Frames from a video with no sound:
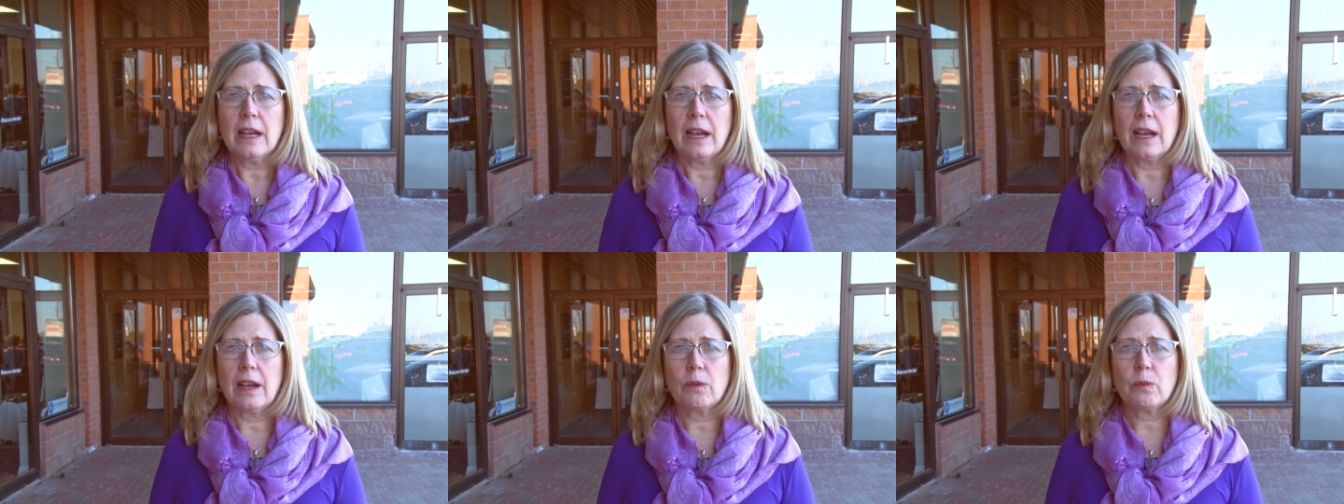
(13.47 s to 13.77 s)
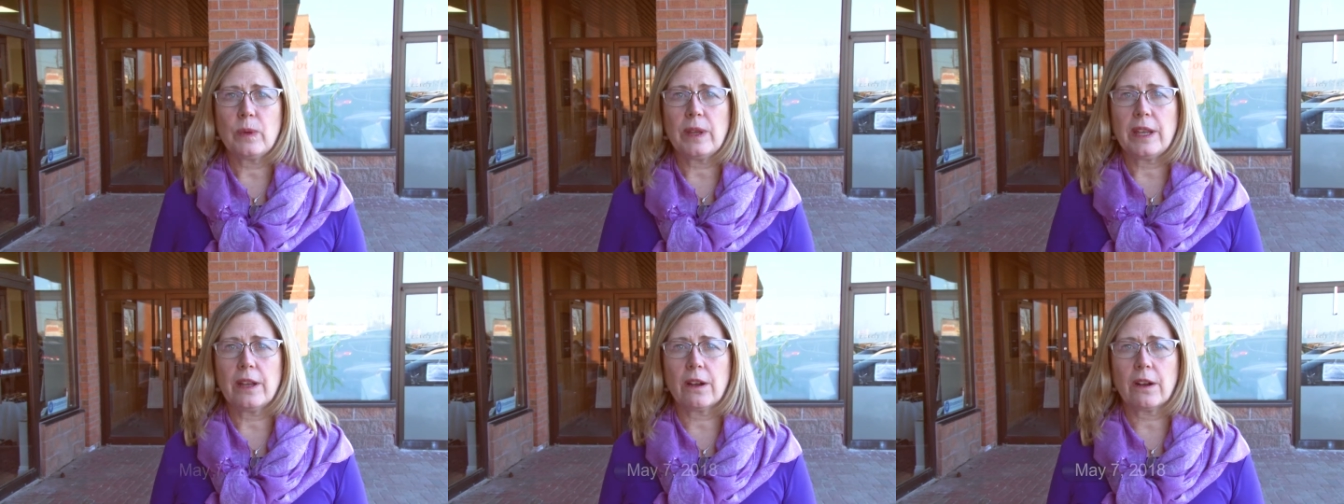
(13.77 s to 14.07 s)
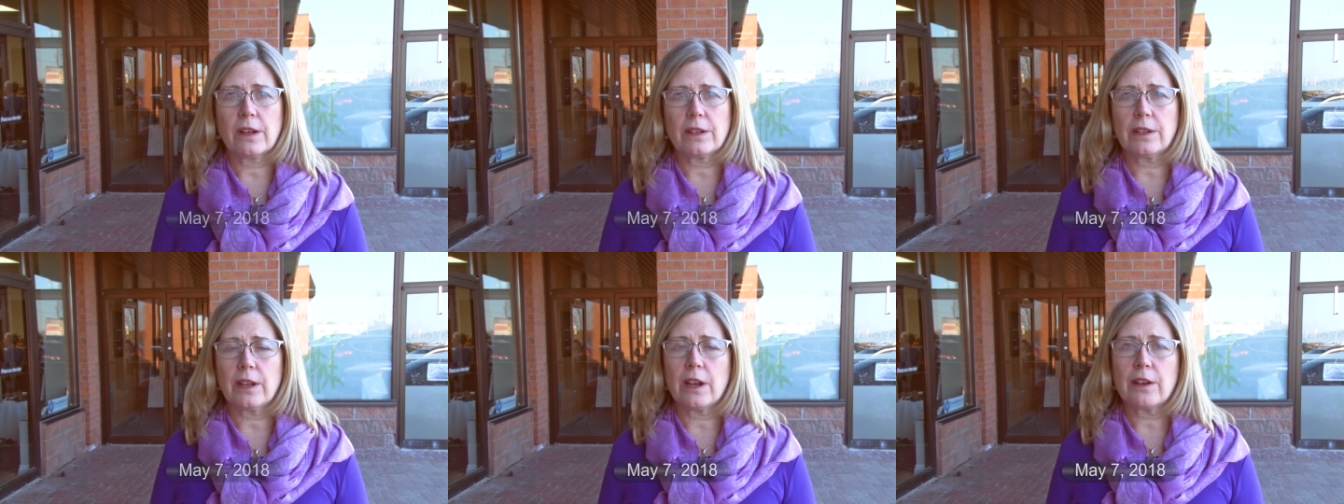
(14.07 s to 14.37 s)
Uh, we
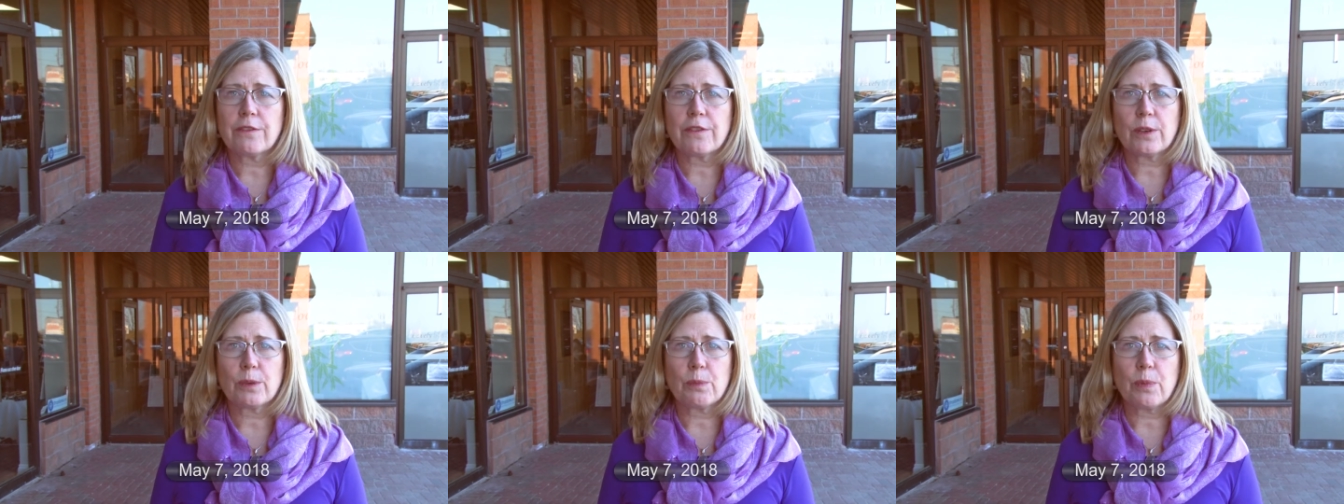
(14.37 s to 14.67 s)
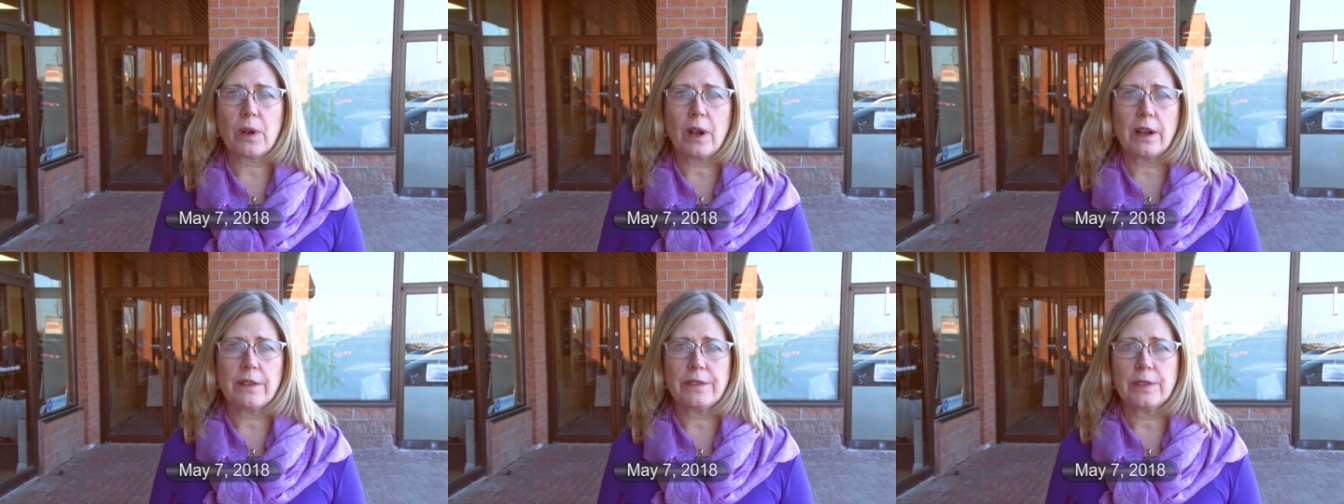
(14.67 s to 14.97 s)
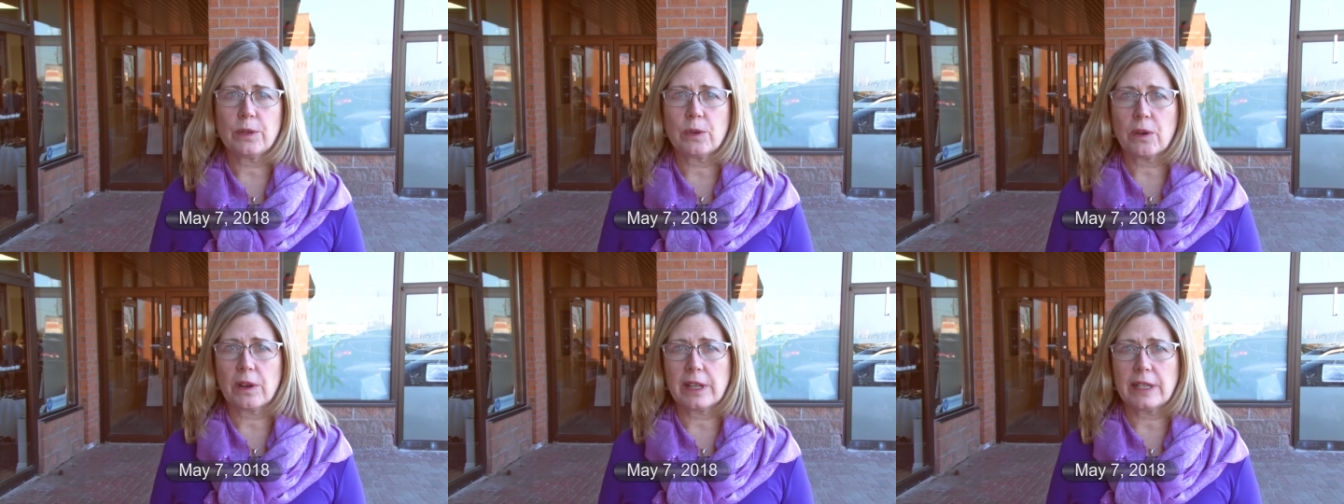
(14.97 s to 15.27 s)
are a not for
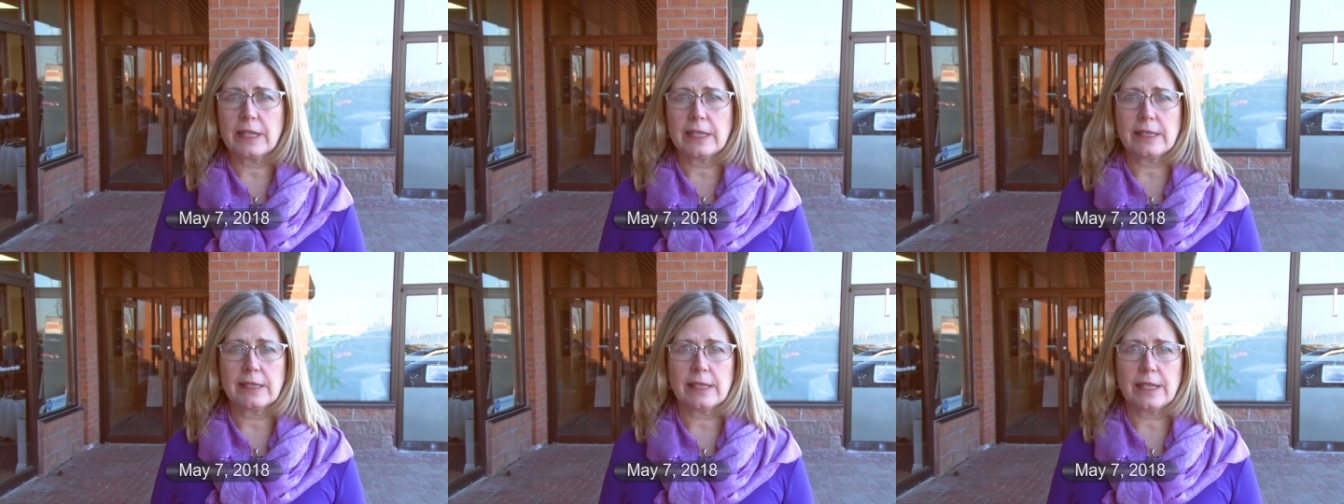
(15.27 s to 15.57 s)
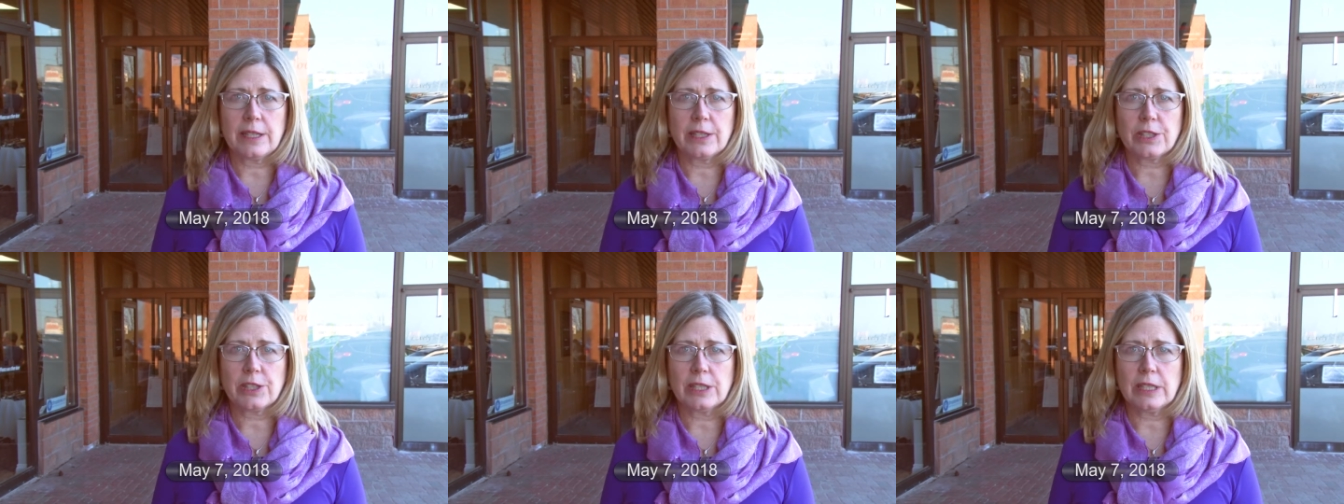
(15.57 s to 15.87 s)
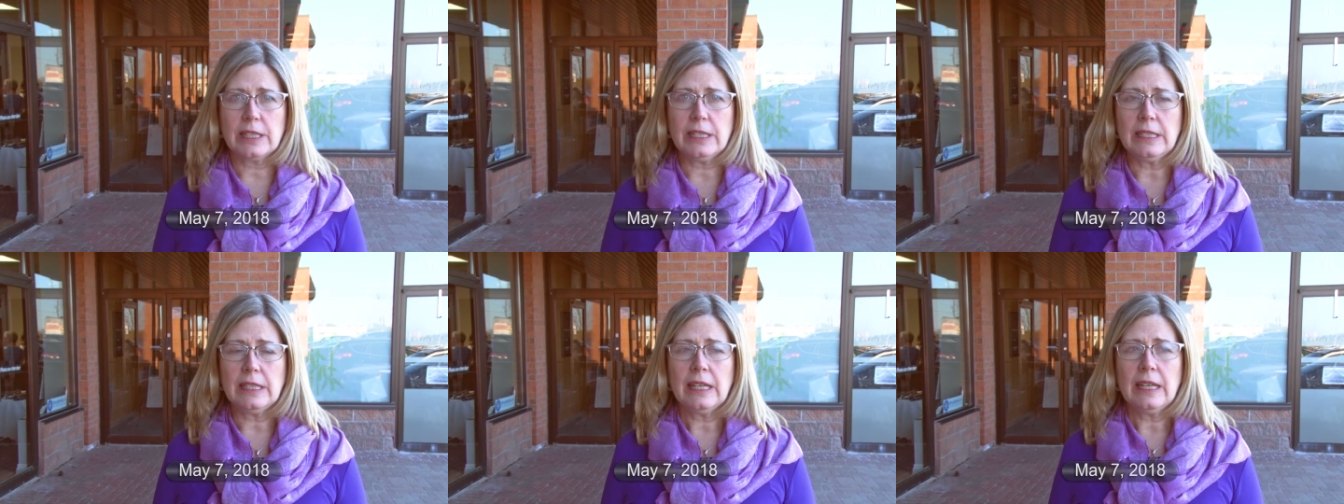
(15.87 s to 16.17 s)
profit organization,